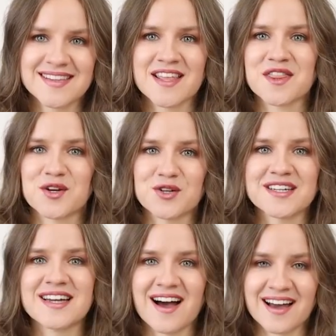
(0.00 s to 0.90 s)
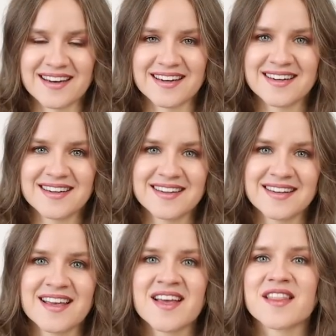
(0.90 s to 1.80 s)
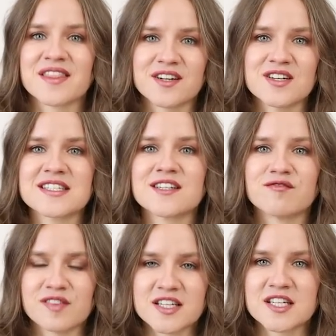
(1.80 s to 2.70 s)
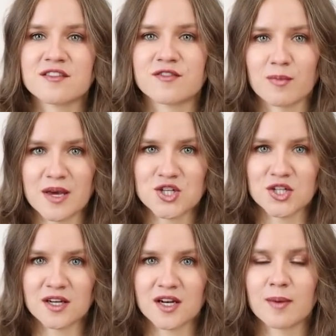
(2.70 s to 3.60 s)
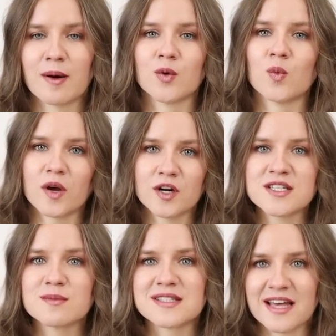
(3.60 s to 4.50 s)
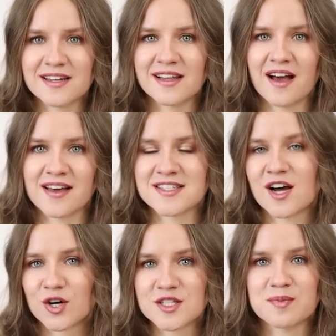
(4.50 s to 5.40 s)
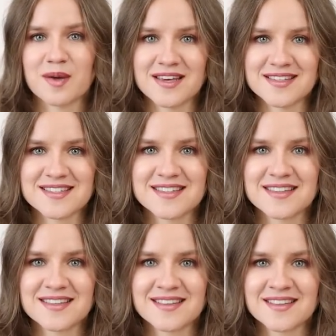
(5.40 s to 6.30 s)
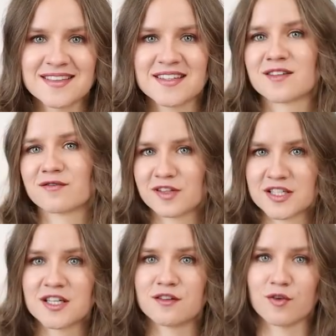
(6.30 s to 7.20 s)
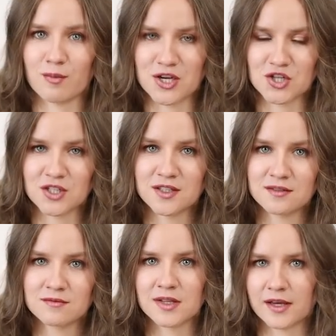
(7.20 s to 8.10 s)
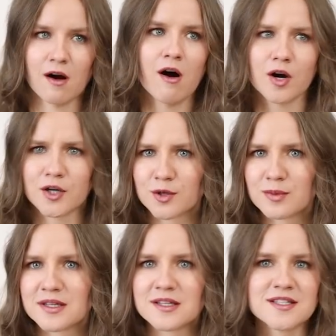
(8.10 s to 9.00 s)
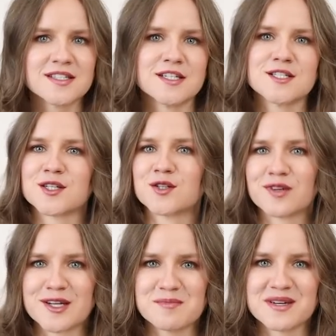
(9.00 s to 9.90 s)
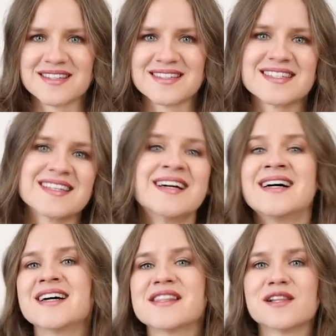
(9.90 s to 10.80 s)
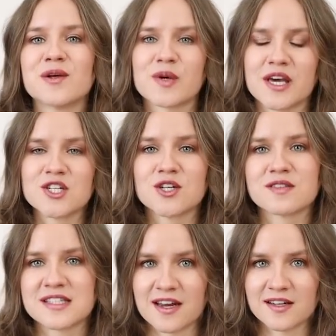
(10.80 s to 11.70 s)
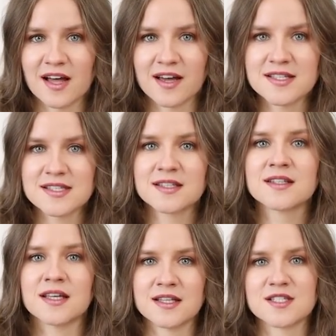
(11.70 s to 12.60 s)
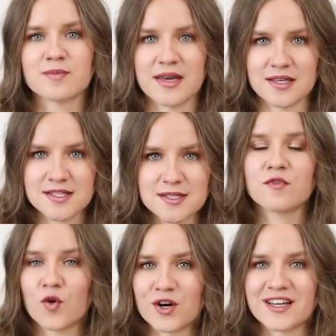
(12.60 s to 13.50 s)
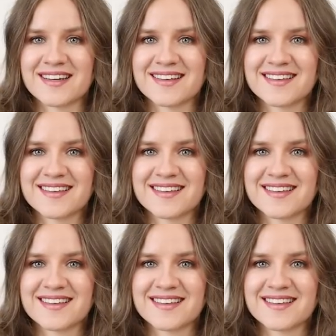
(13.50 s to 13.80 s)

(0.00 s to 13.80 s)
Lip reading: 39. There is conflicting information about where some satellites are in space. Conflicting information, like arguments, disagreements, the location of satellites in space. 40.